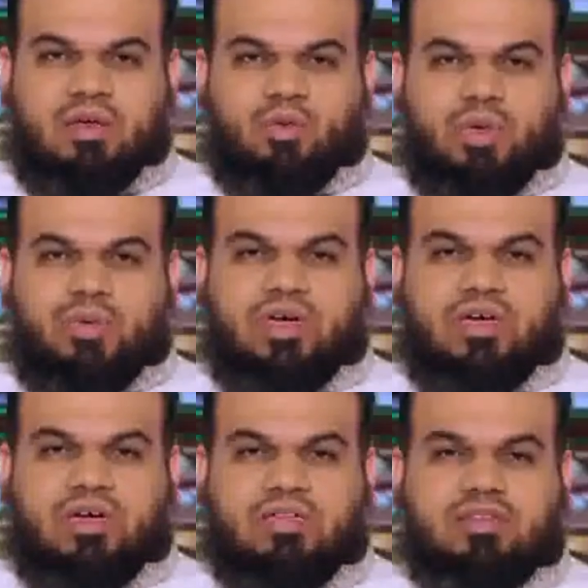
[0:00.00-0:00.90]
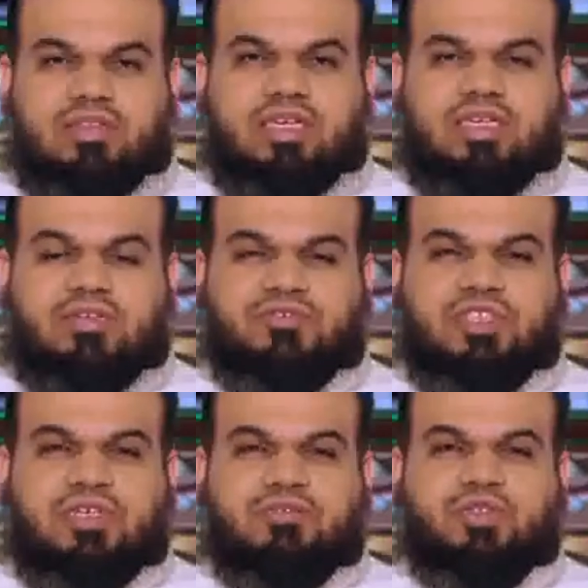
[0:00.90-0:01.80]
we were on the
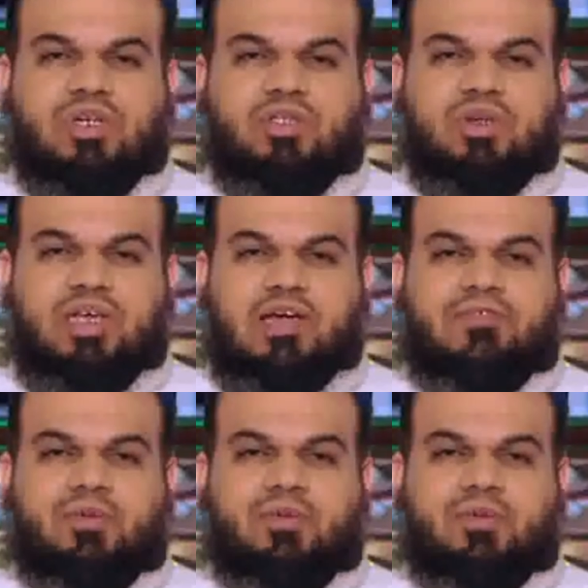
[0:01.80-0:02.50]
tafsir of Surah Al-Kahf